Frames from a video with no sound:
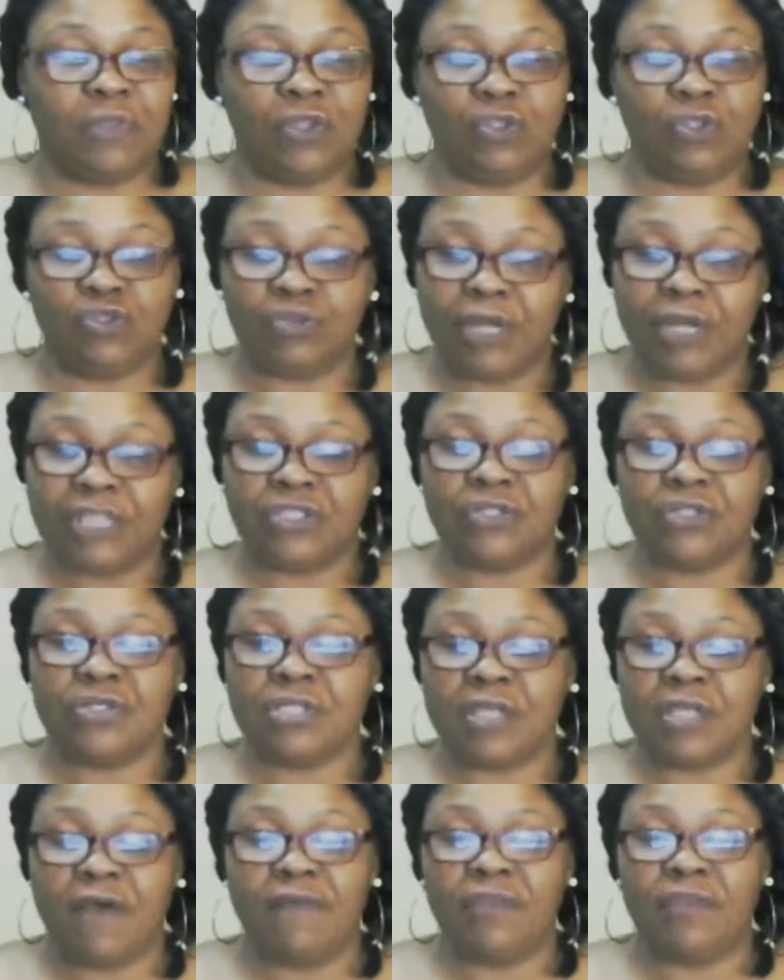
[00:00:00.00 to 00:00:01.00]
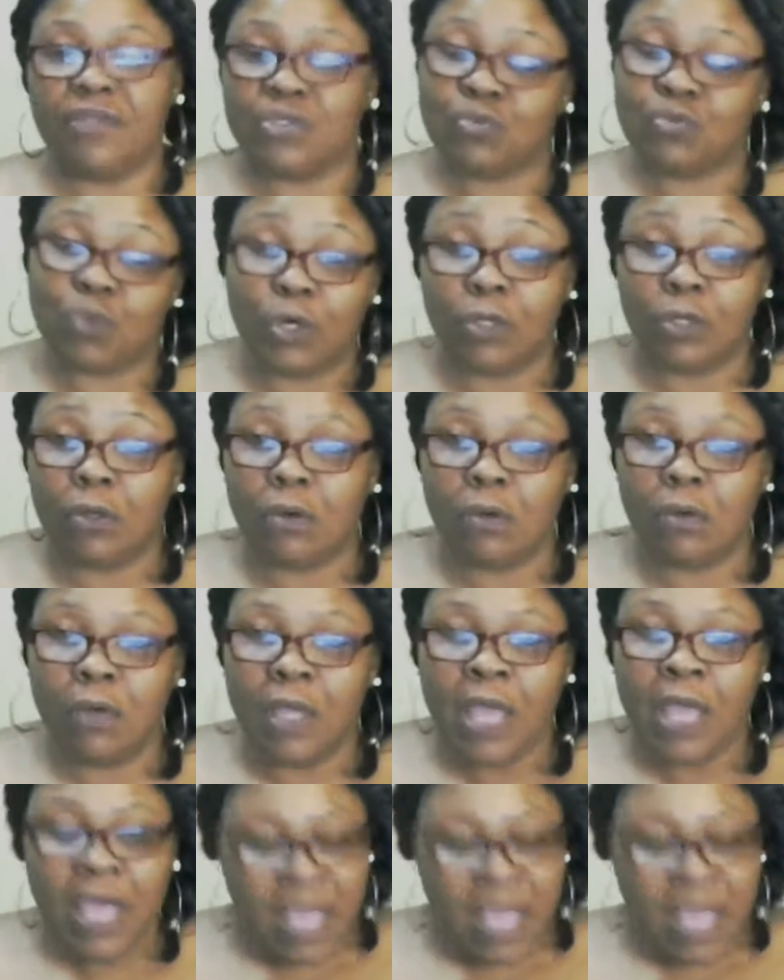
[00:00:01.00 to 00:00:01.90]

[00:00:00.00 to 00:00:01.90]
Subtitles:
of the treasures of this world.